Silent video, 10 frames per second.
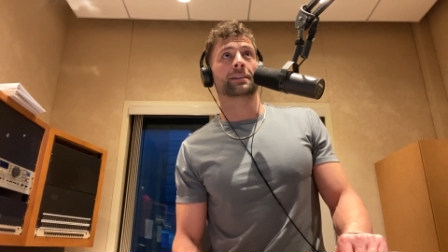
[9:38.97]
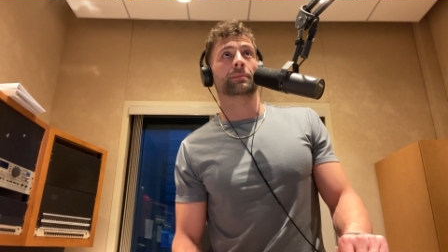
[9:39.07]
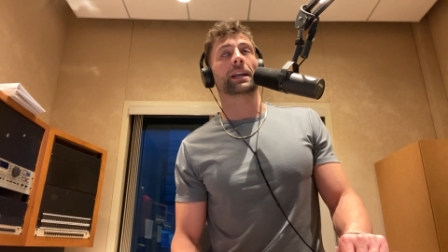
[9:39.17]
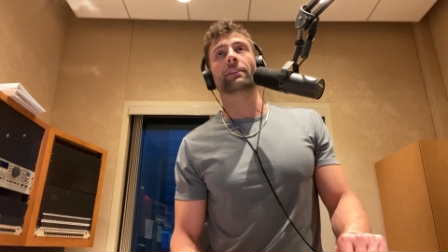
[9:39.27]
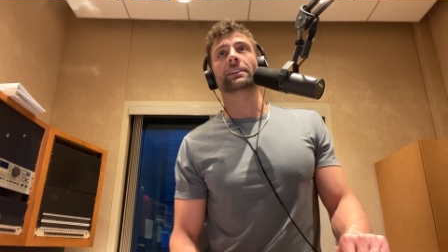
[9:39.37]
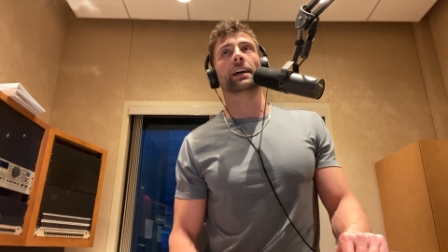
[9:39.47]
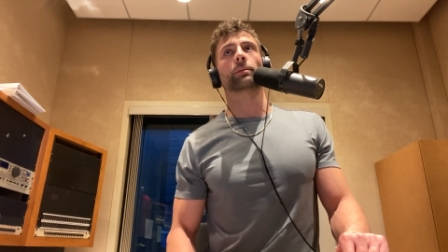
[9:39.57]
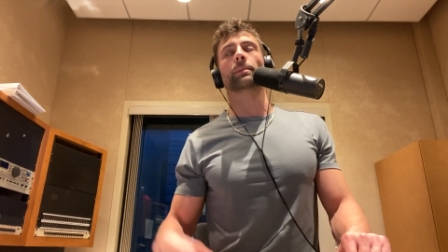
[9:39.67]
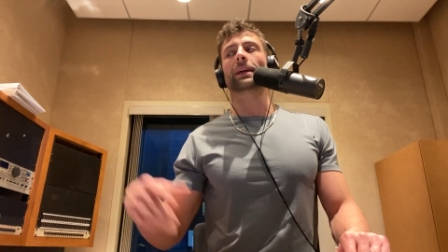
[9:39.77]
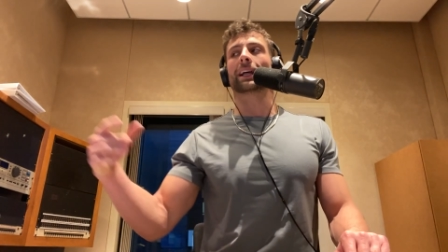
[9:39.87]
But every time
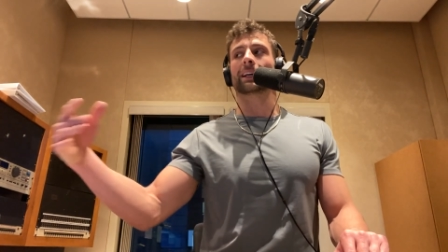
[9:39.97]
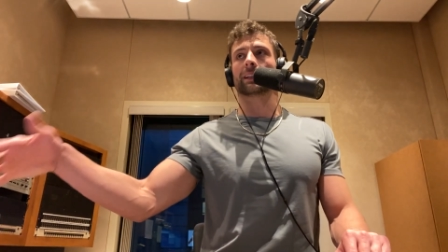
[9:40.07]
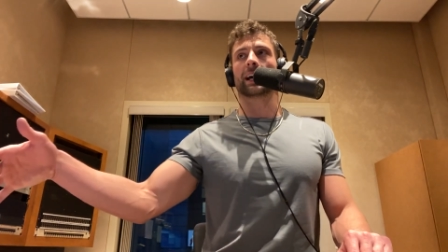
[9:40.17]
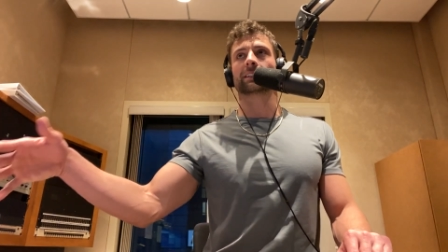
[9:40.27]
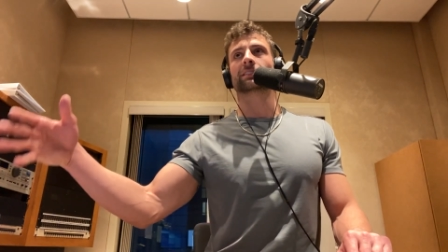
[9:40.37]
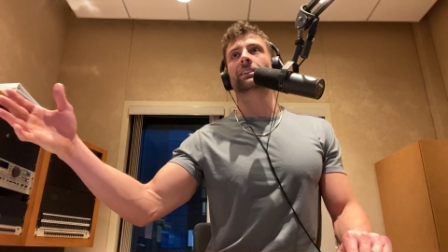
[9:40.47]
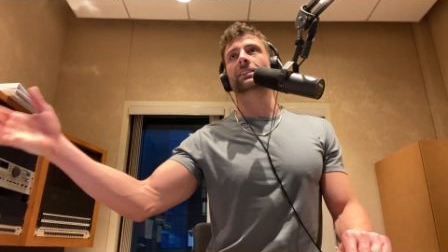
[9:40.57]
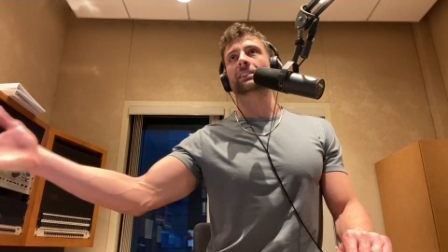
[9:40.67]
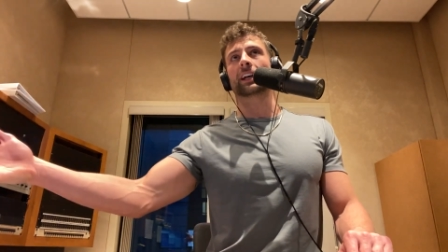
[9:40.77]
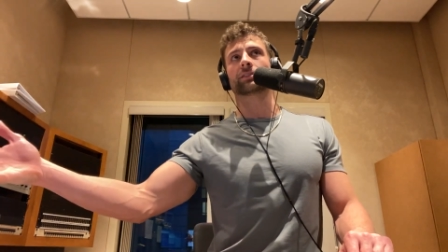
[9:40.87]
we'd be like light
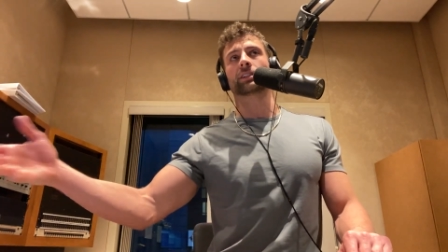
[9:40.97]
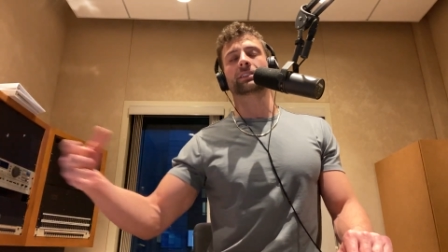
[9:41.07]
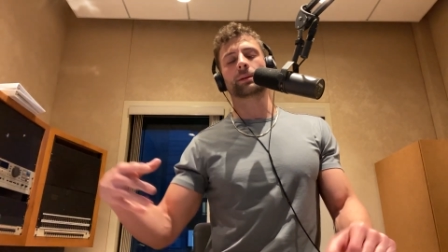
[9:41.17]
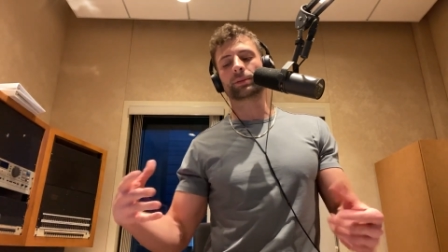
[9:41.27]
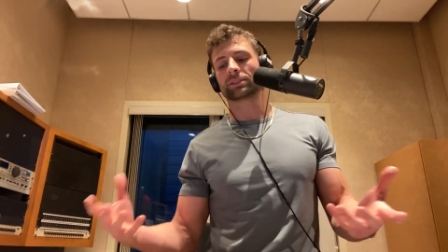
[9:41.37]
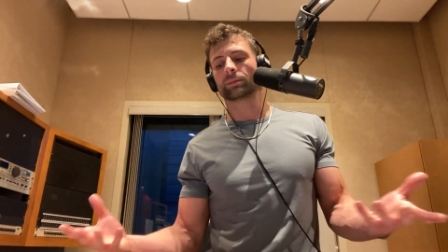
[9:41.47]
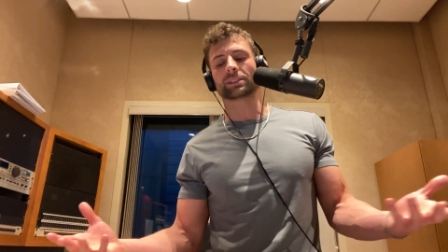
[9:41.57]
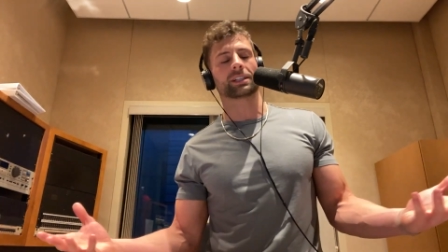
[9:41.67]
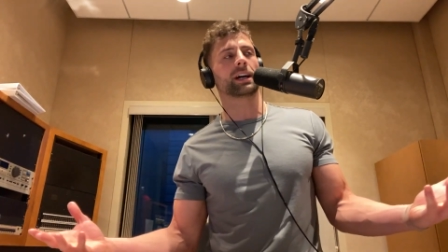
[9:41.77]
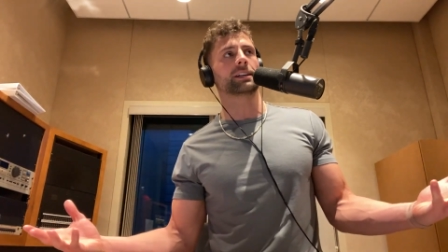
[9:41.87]
cheese, extra, because they put so
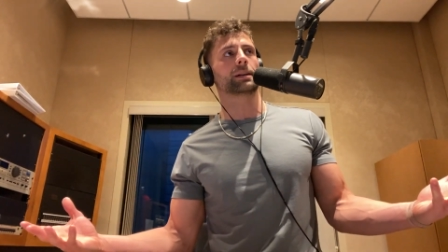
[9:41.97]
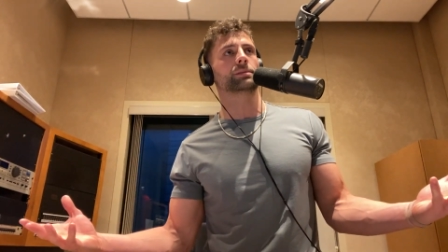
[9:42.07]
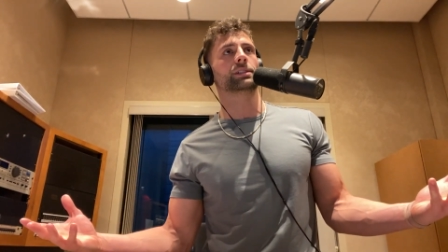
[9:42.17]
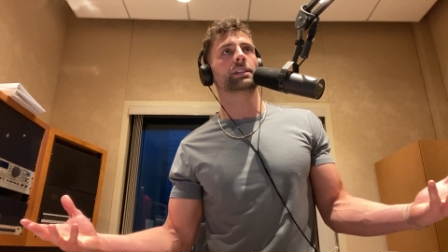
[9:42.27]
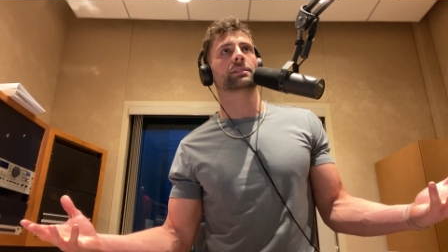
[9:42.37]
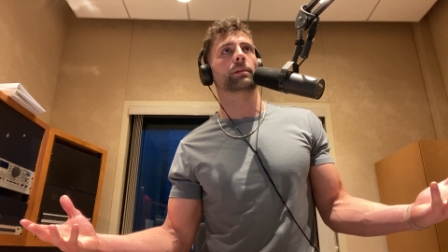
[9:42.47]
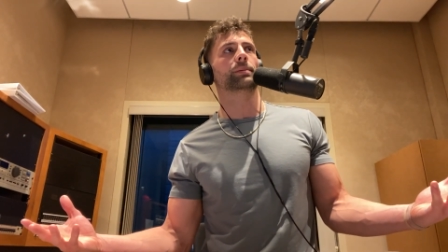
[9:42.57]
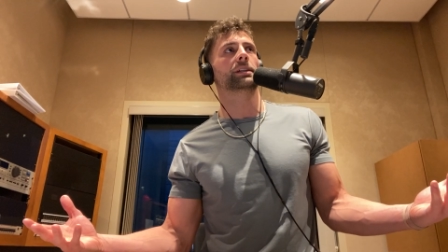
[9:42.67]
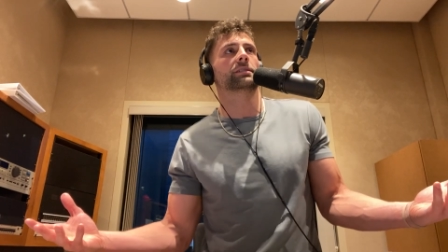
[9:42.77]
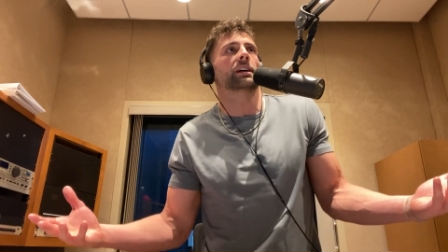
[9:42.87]
much goddamn cheese on
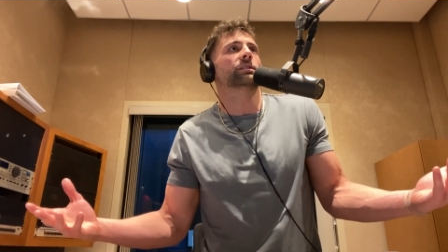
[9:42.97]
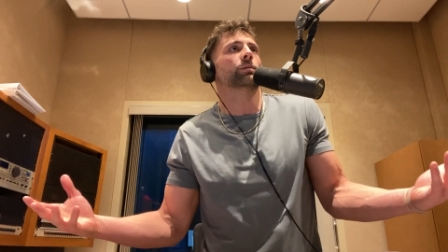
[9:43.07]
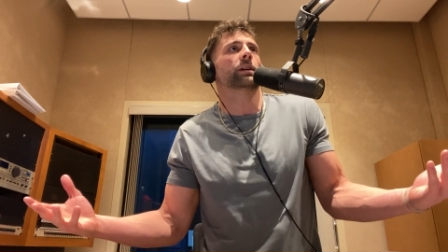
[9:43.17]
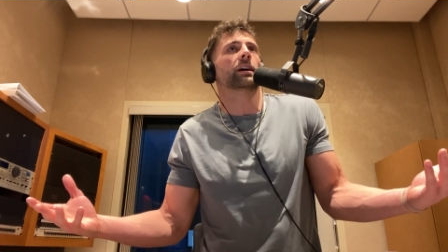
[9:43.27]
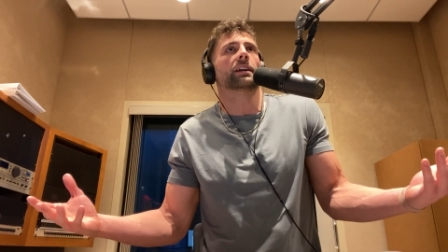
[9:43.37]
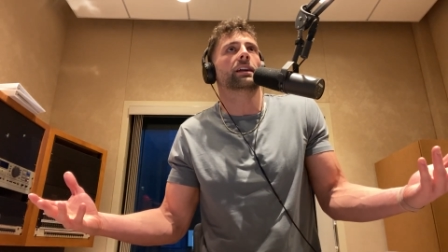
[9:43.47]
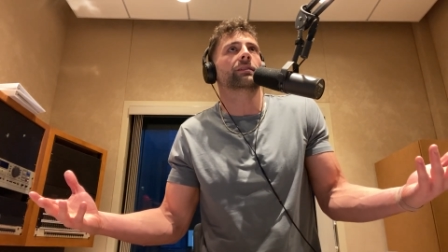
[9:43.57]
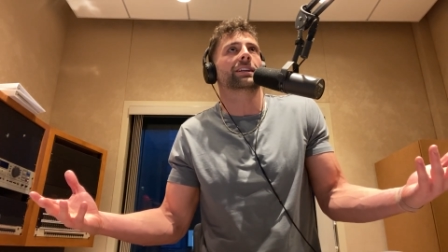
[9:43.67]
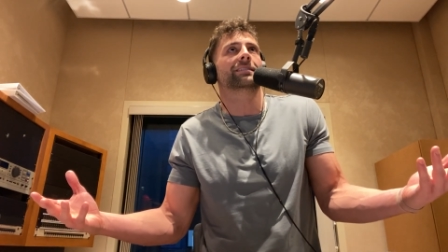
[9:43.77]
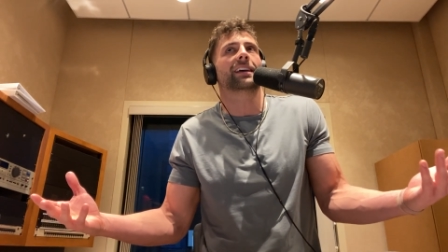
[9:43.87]
pizza. I swear to God, I can't
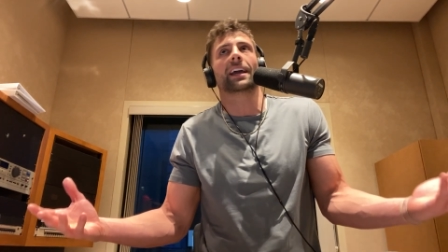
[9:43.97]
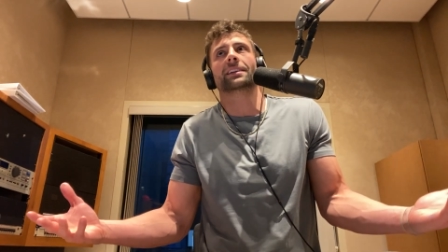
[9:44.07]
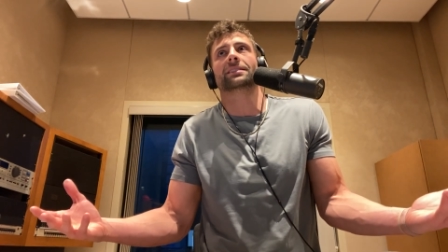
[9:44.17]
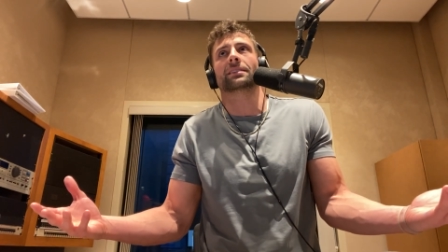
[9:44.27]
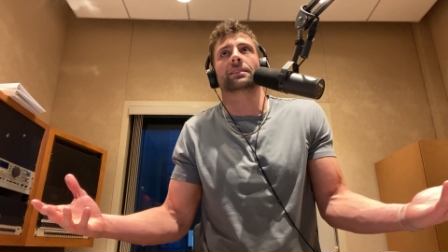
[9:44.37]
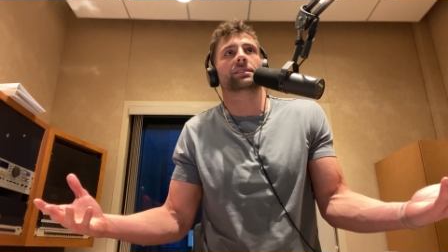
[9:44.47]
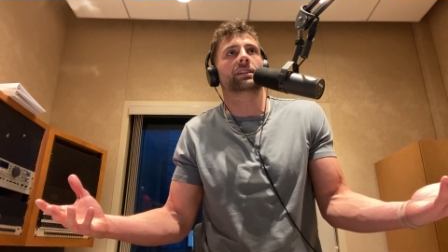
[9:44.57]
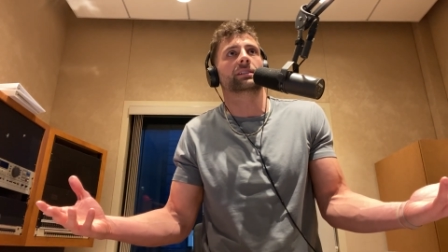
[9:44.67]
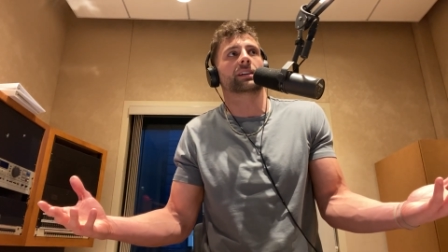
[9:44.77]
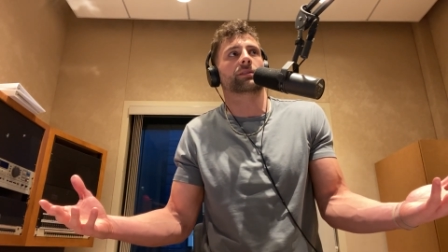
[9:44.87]
even taste the
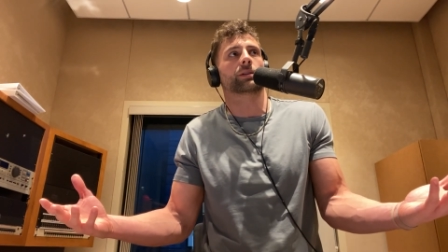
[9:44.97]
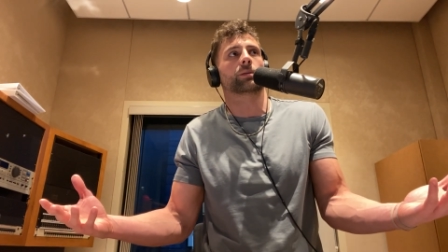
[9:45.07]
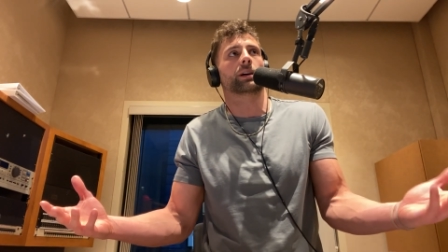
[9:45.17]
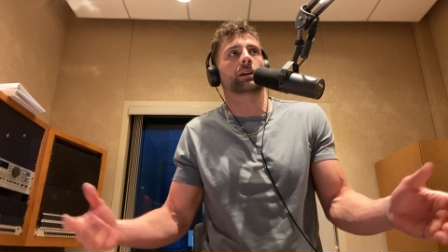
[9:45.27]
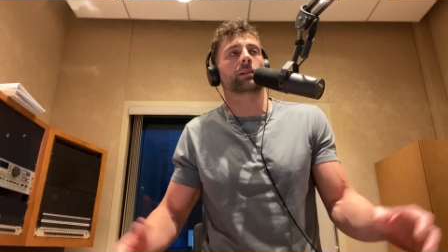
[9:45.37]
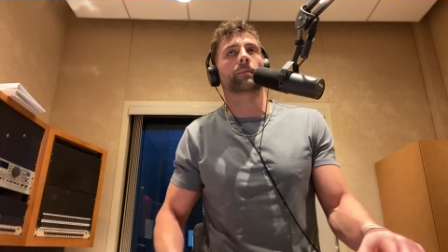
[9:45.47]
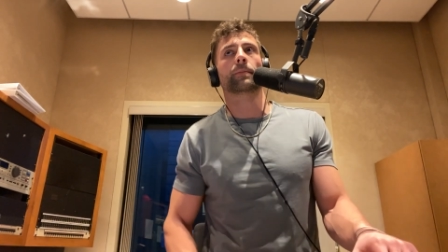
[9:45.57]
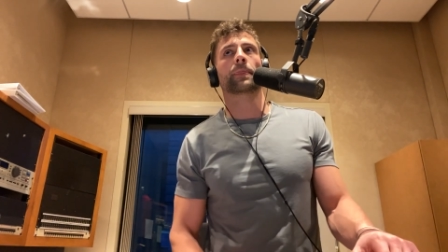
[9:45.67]
cheese after a while.